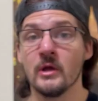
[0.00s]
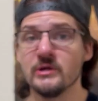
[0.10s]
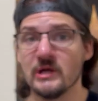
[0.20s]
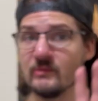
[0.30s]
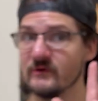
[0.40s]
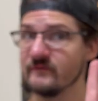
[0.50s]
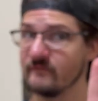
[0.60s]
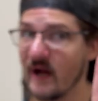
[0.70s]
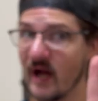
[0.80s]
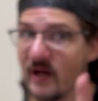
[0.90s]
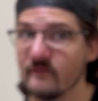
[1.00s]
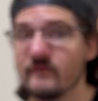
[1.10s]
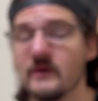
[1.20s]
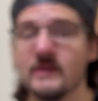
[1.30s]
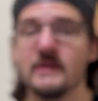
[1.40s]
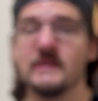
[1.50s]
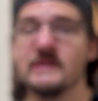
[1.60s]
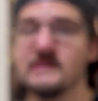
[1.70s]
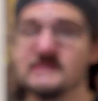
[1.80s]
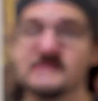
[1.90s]
Number five
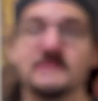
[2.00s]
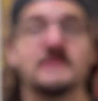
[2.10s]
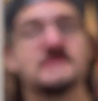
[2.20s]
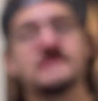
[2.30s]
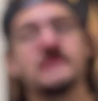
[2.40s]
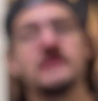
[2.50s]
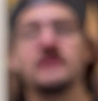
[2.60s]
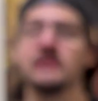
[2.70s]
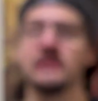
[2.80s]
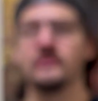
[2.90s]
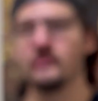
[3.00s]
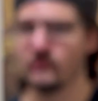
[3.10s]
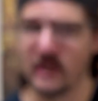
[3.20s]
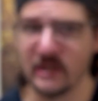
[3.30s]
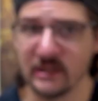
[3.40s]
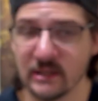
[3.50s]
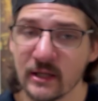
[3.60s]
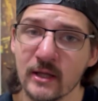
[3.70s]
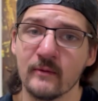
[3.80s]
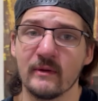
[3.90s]
is "Singing in the Rain"
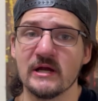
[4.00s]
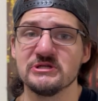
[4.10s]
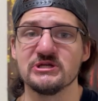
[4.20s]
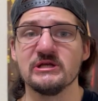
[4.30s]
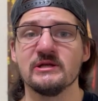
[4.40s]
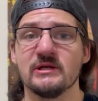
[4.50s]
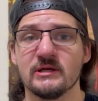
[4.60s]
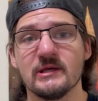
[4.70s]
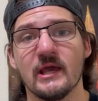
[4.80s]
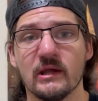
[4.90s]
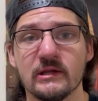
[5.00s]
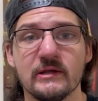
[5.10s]
by Gene Kelly.